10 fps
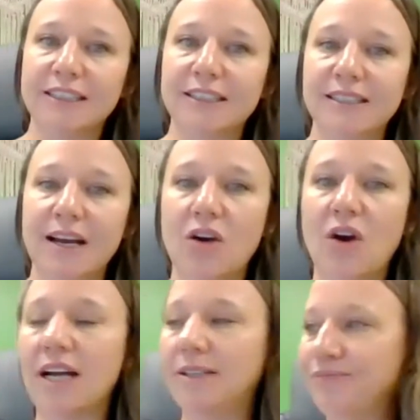So
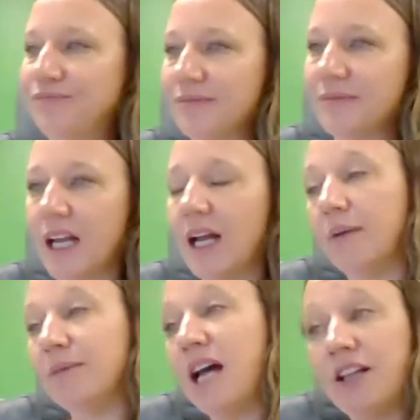I'm
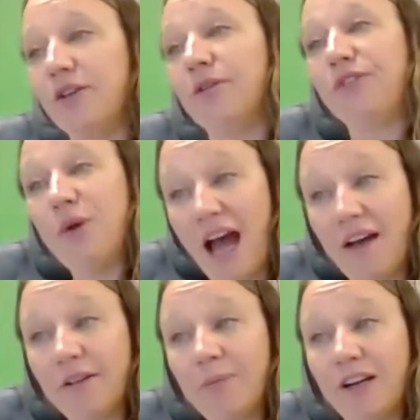telling you, if you have
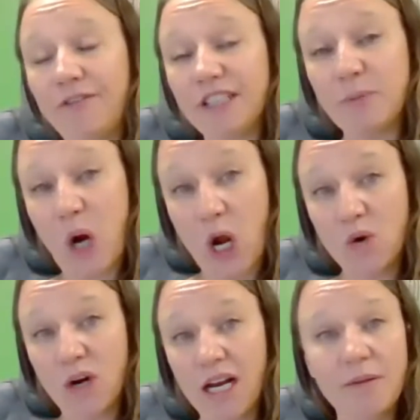a benefits
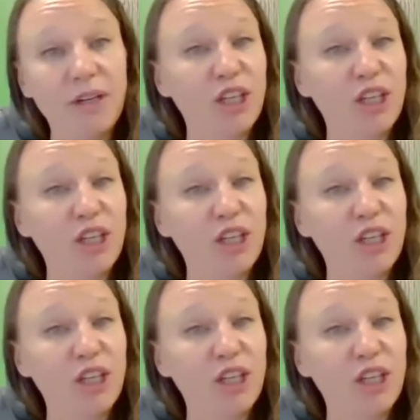program,